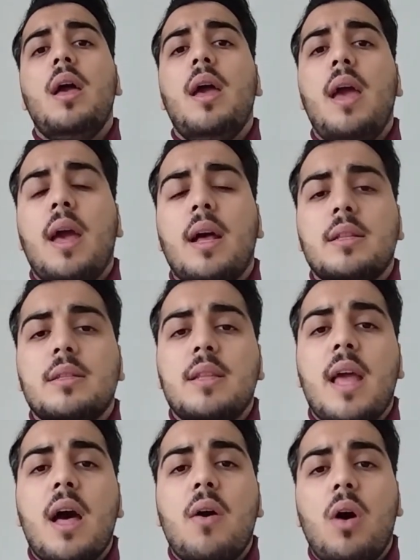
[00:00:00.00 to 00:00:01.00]
And
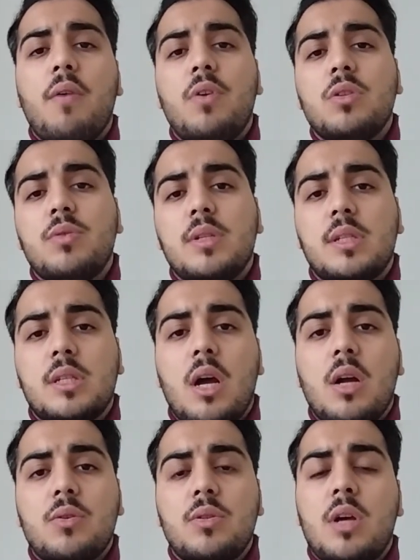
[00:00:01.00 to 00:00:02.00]
now I want to
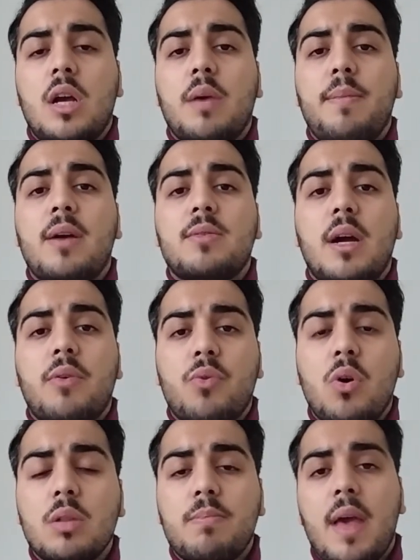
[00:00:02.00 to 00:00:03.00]
start to talk about our
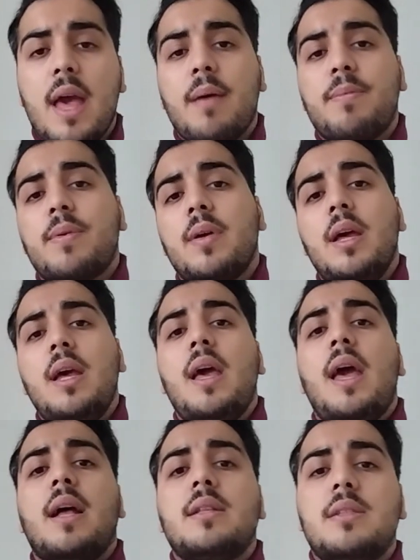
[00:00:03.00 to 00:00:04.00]
roadmap
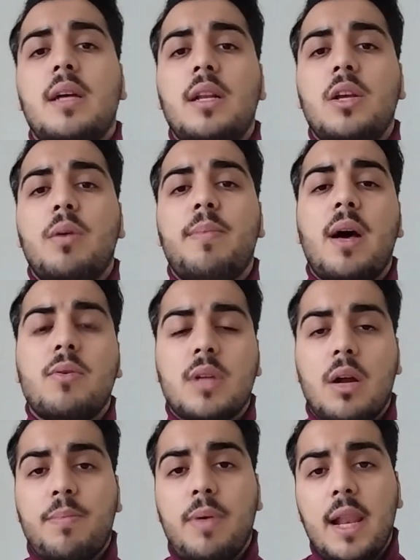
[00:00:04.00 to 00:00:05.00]
and tell you about
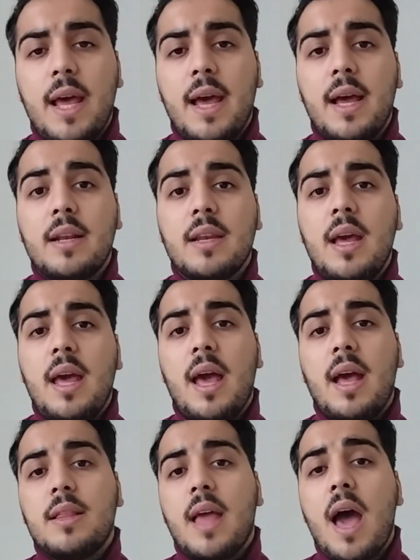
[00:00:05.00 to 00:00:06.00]
our plan
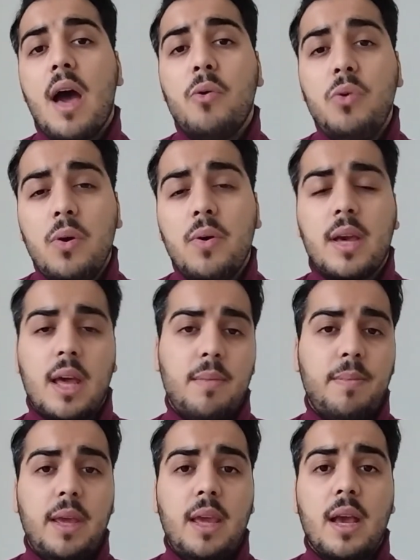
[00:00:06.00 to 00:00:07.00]
and how you
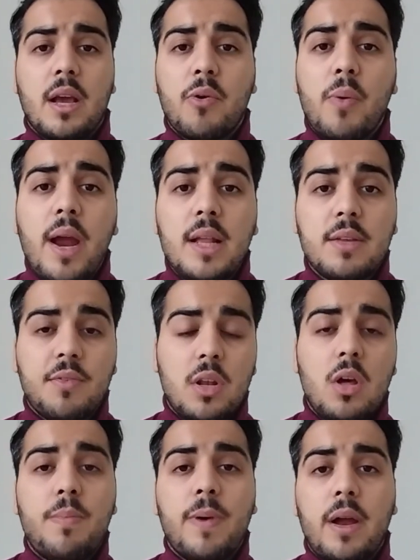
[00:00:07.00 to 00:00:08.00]
can be a great
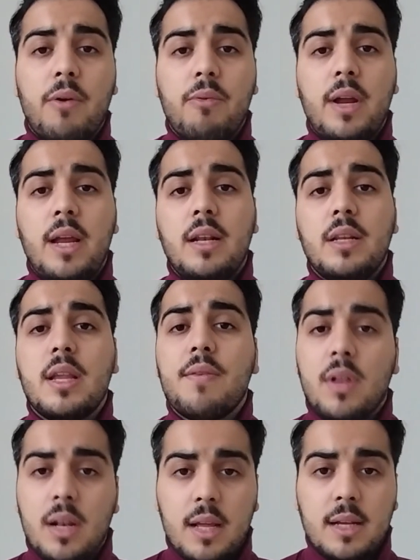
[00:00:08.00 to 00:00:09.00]
developer in
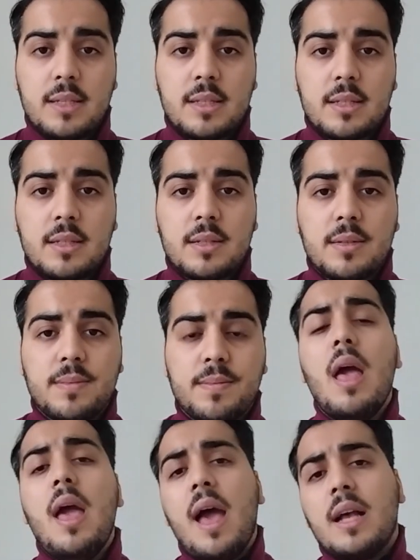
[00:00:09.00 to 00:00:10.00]
Developers.
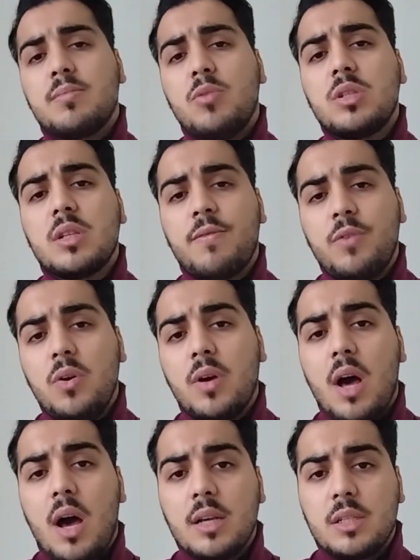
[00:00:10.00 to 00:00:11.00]
As most of you
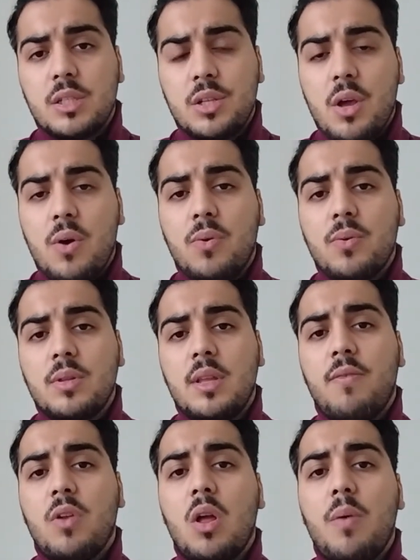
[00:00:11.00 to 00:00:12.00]
guys know,
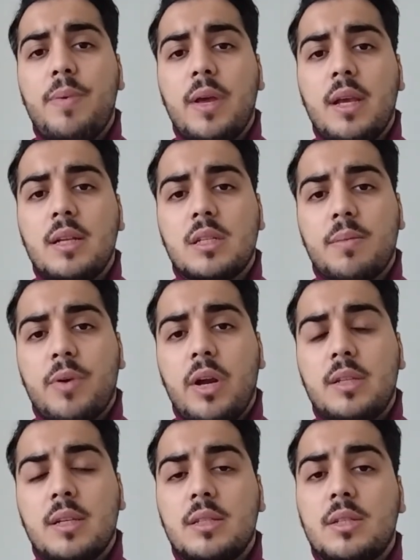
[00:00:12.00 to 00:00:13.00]
developing
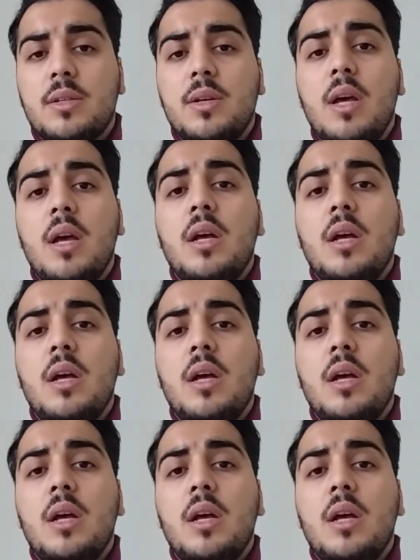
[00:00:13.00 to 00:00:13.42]
separated to